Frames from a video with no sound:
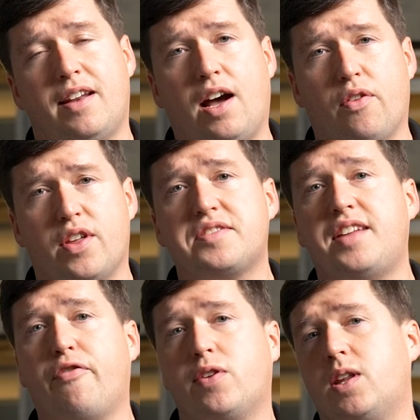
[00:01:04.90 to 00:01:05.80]
Now, this
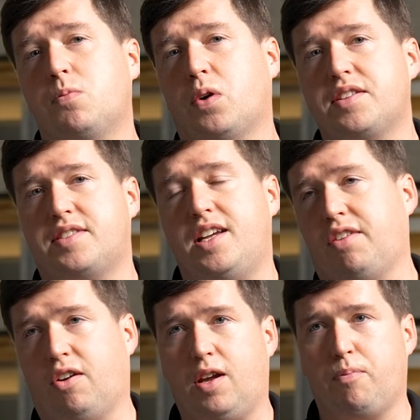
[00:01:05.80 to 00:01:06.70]
definitely was the
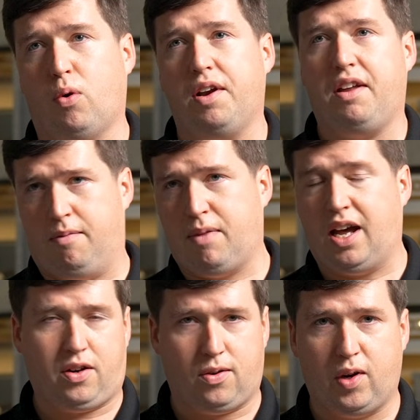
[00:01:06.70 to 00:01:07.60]
turning point in
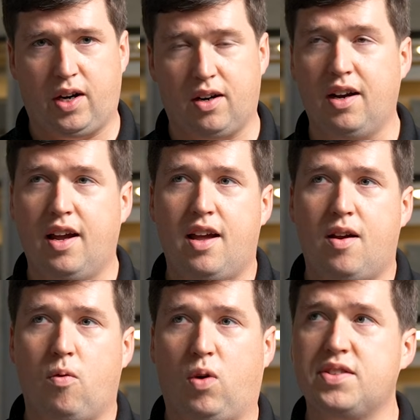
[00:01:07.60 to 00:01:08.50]
my career.
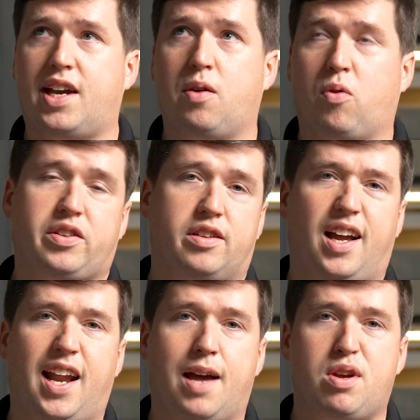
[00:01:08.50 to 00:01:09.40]
Once I worked at
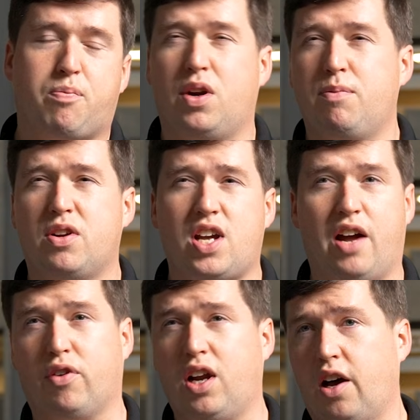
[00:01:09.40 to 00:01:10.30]
Dynamic, pretty much
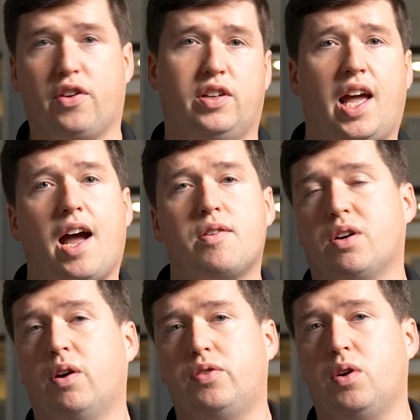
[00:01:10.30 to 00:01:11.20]
every other day I was
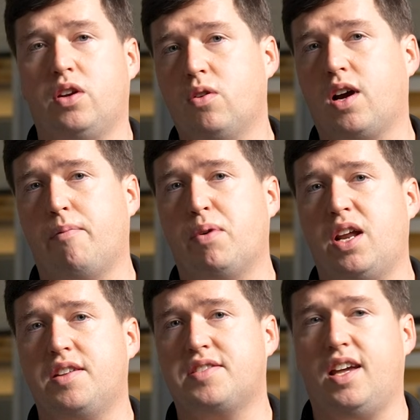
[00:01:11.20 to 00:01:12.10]
going to a new
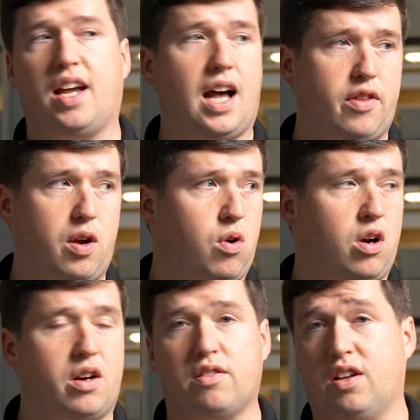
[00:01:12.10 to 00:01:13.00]
company, seeing how they
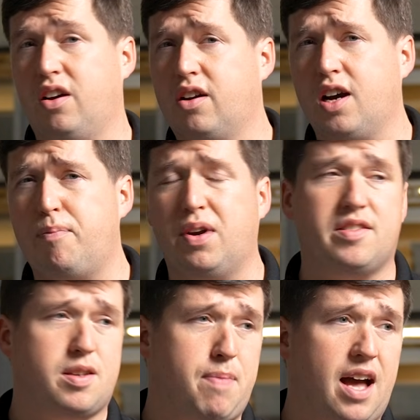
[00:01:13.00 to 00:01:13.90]
work, the good
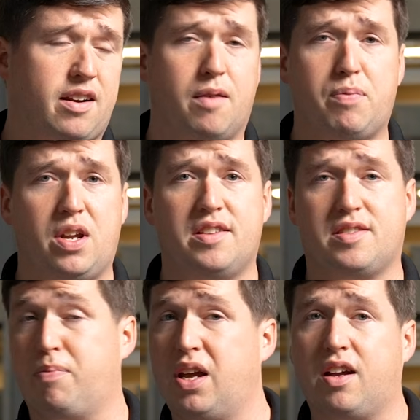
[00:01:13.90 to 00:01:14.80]
companies, the bad
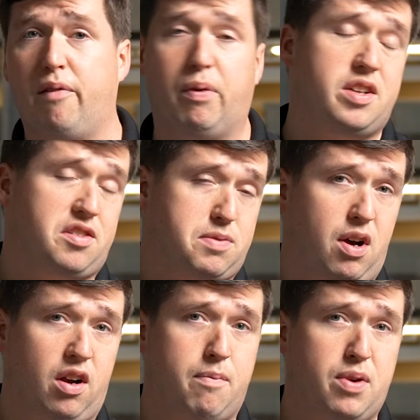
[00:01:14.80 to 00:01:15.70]
companies, the big companies, the
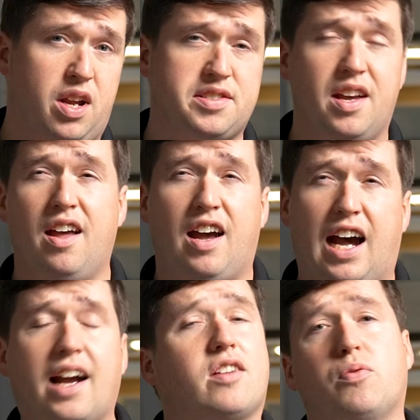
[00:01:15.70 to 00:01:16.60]
small companies.
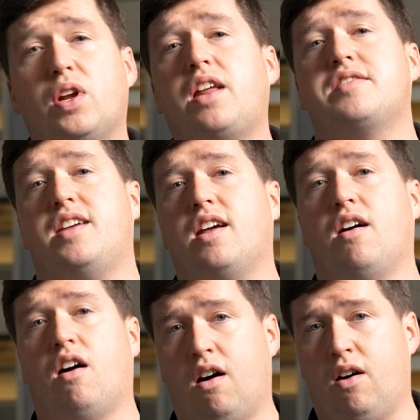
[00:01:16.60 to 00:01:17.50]
I got to really see
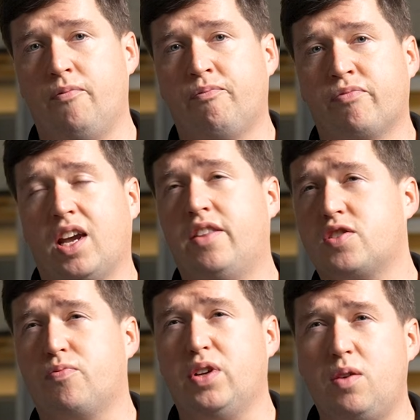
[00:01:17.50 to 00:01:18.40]
it all. And
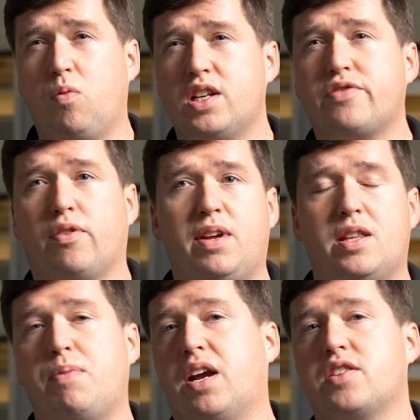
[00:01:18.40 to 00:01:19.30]
this really was for me
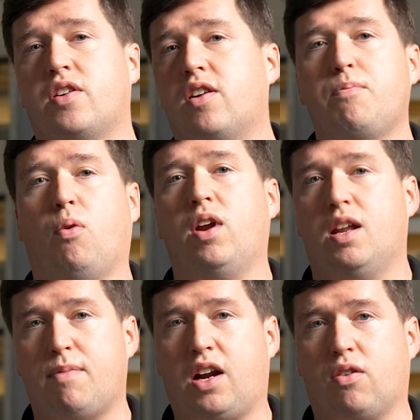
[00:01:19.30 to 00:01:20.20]
the biggest turning point
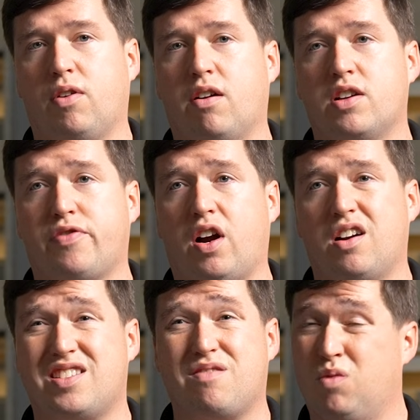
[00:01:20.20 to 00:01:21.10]
in my career as
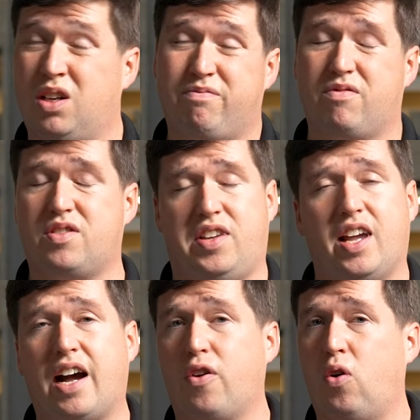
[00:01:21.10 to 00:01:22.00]
far as, well,
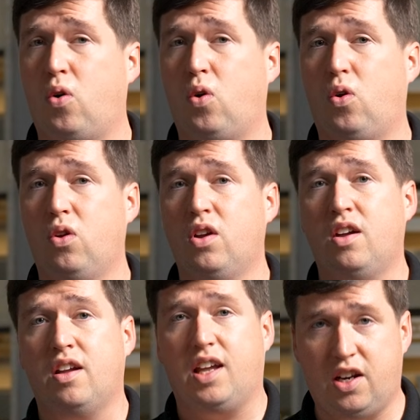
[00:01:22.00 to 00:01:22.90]
seeing how the whole
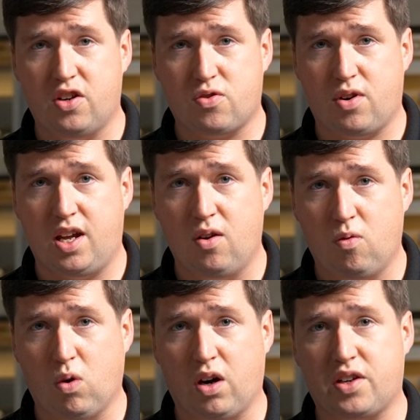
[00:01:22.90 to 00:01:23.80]
industry
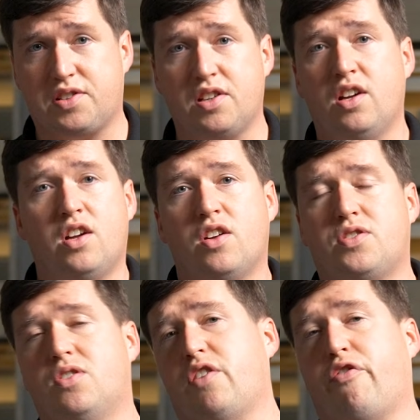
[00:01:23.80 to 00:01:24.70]
works.
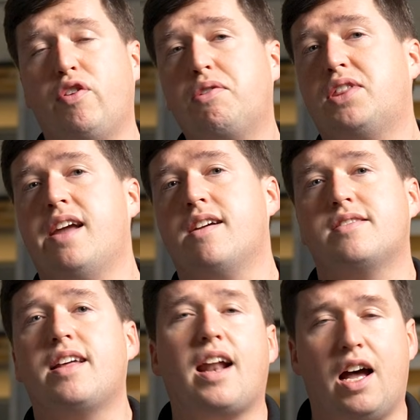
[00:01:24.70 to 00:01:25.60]
So there's a few
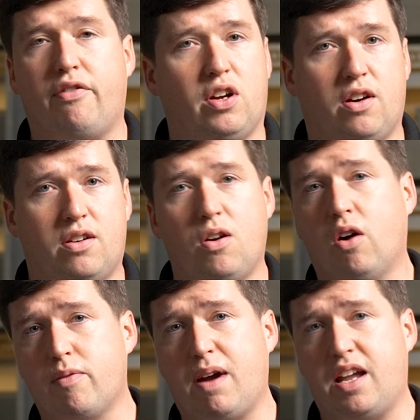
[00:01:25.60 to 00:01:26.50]
things that I've learned
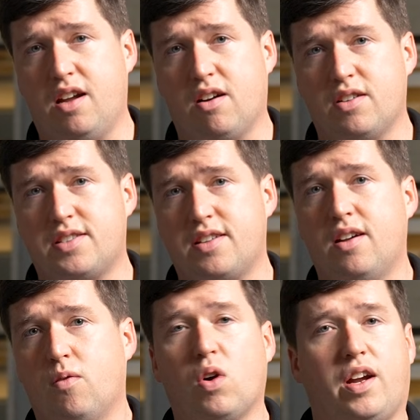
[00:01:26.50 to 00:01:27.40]
over my years
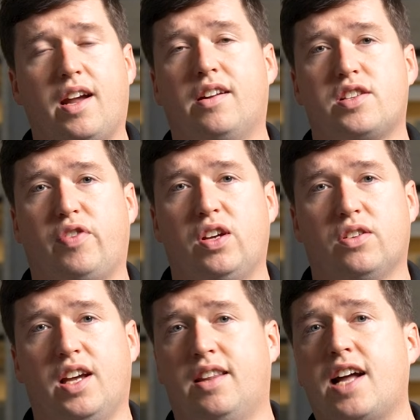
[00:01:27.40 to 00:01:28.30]
working in this
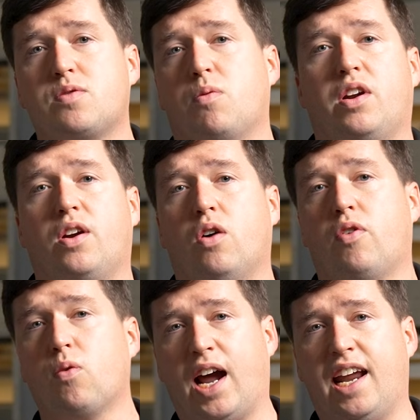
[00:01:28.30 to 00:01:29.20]
field, and that's what we're gonna go
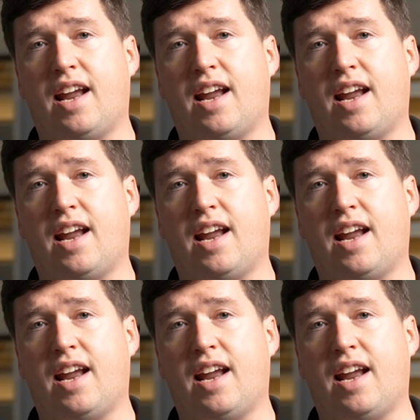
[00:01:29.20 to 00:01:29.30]
over right